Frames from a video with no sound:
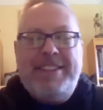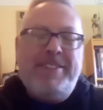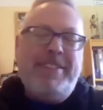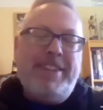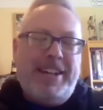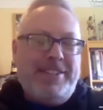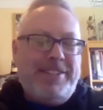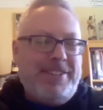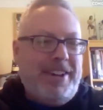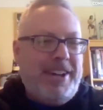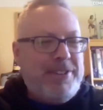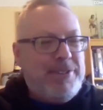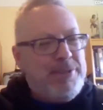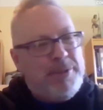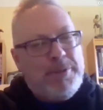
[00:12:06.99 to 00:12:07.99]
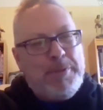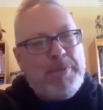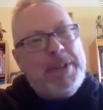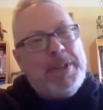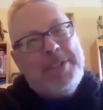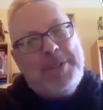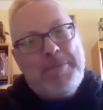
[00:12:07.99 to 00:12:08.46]
that's not true.
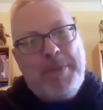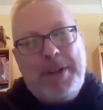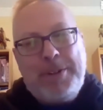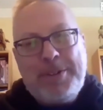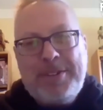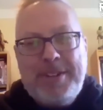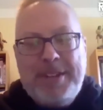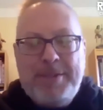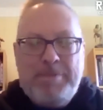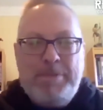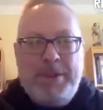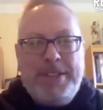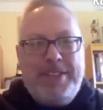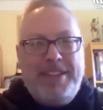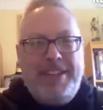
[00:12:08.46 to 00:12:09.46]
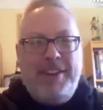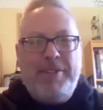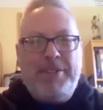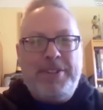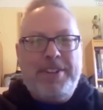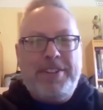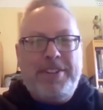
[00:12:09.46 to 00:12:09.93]
But it's a better. But
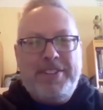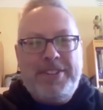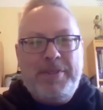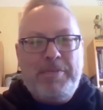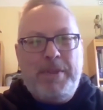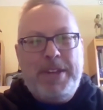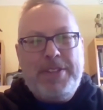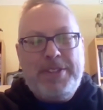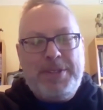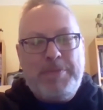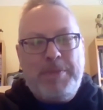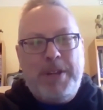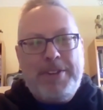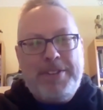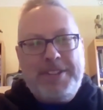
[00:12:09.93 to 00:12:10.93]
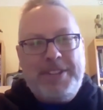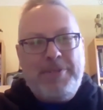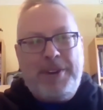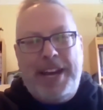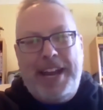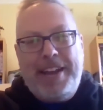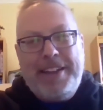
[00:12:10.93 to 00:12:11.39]
the myth is better than the
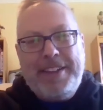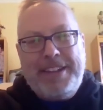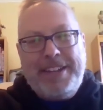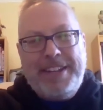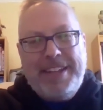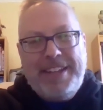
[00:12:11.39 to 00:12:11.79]
reality.